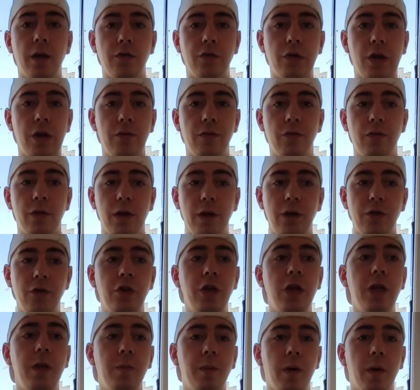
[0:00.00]
generally
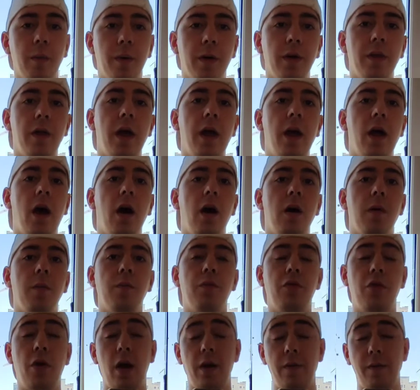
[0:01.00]
cheaper, but they are
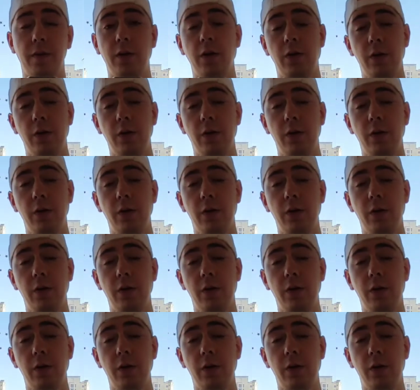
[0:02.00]
private.